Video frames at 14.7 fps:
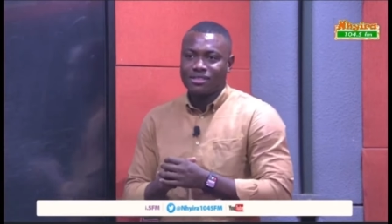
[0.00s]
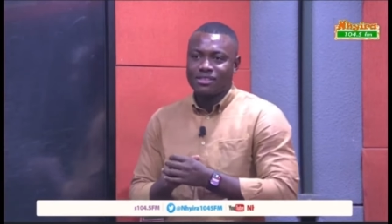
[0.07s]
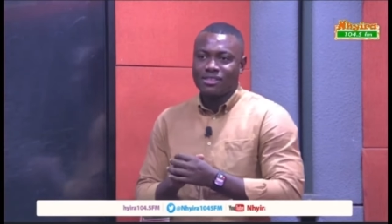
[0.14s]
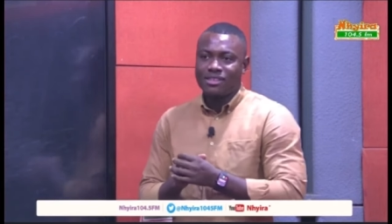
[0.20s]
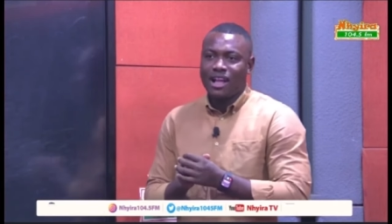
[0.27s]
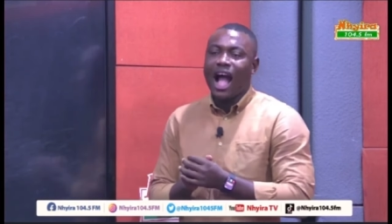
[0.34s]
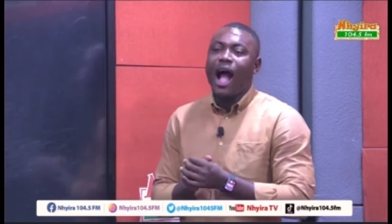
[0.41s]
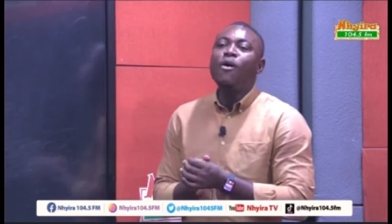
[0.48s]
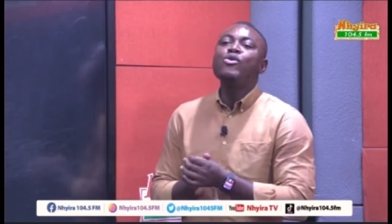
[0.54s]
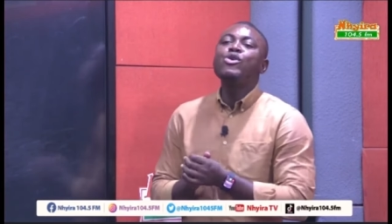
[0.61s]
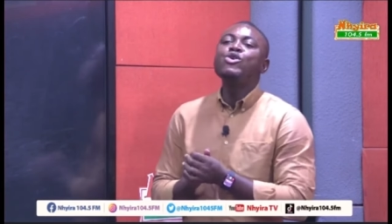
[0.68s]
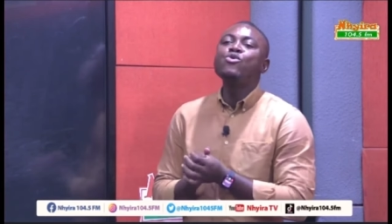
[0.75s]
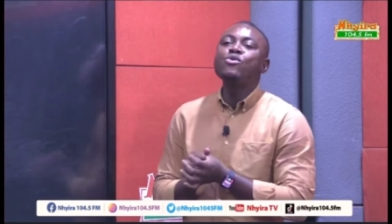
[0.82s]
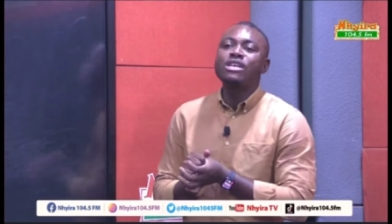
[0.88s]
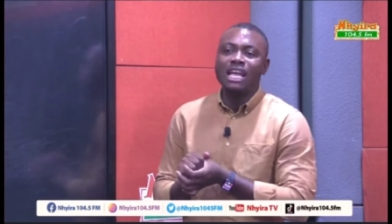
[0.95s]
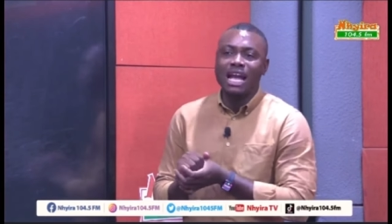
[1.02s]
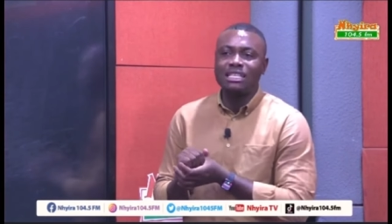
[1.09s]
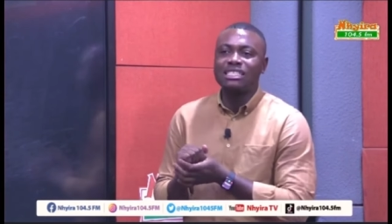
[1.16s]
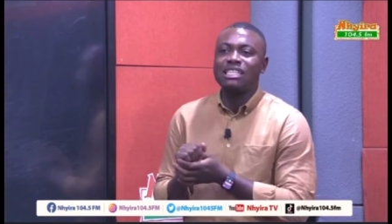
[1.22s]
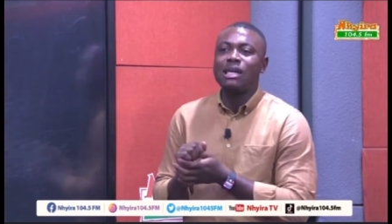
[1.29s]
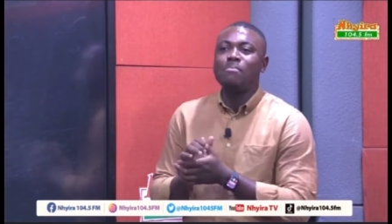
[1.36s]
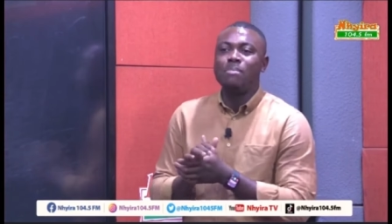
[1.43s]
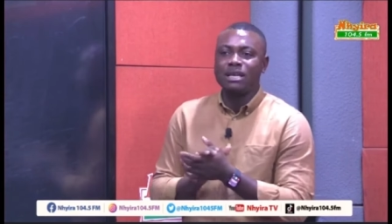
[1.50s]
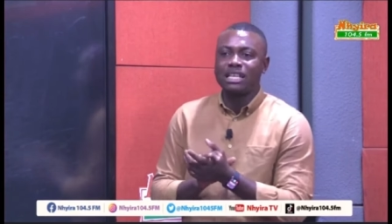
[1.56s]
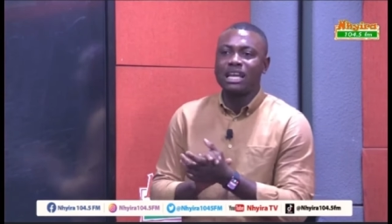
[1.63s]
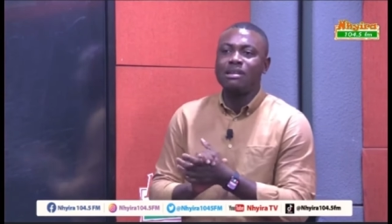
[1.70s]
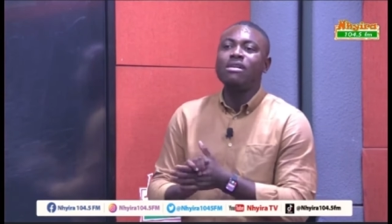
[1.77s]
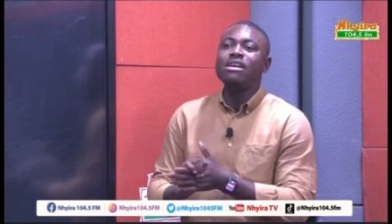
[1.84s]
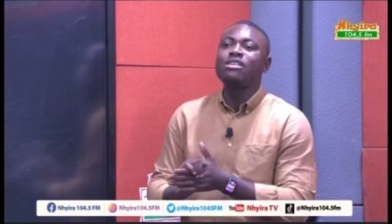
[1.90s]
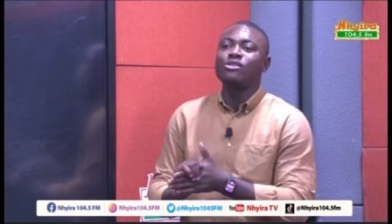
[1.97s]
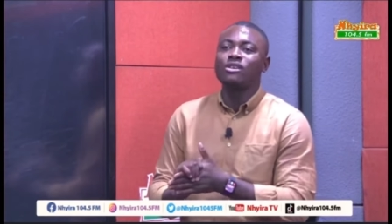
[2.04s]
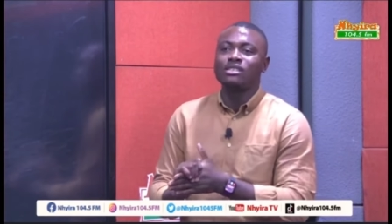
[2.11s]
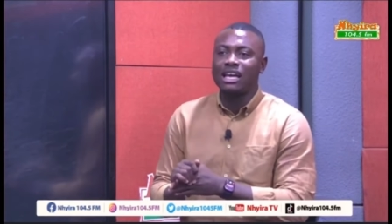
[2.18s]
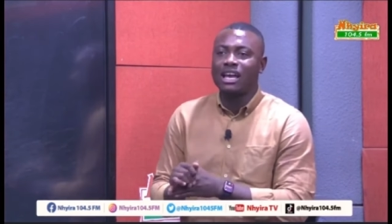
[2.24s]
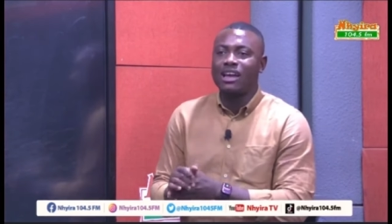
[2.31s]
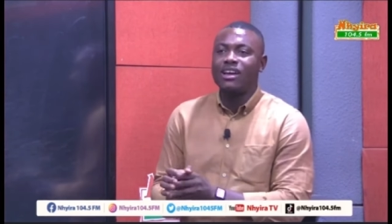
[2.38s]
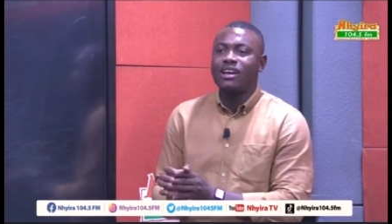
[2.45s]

How do you get the best and make sure, say,